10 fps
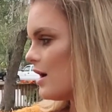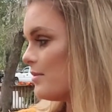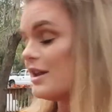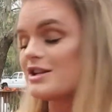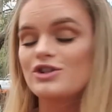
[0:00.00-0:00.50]

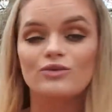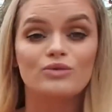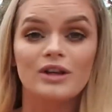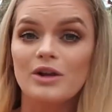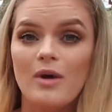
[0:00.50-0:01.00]
Mila's doing
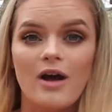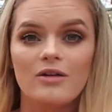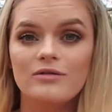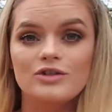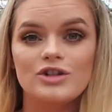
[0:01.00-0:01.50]
really well.
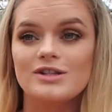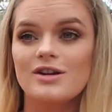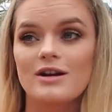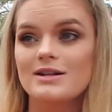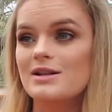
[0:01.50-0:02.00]
She's
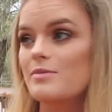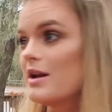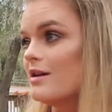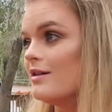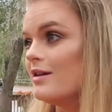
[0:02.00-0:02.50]
honestly
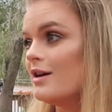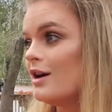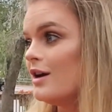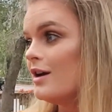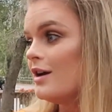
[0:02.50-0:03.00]
been
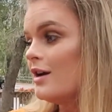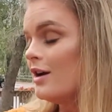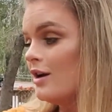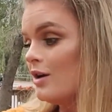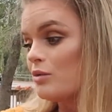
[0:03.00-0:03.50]

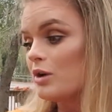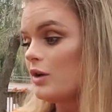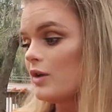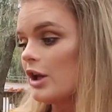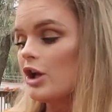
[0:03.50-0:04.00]

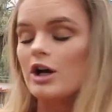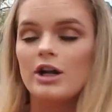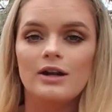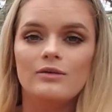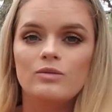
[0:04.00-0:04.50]
really, really good. And